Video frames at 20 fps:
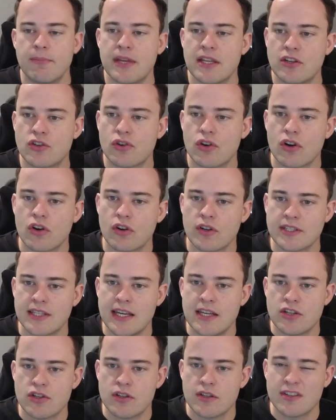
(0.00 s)
picture across
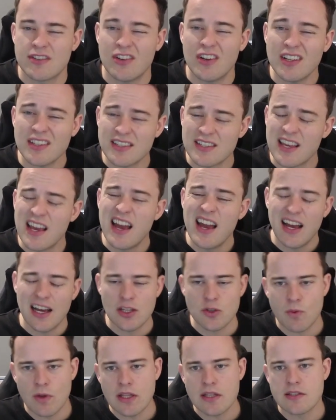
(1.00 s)
each of the slots,
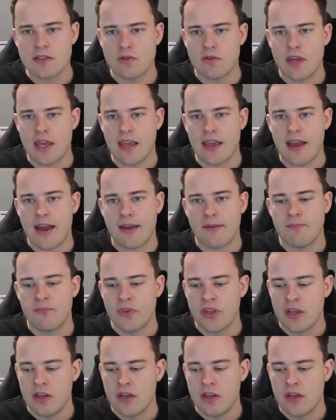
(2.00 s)
as well as looking at,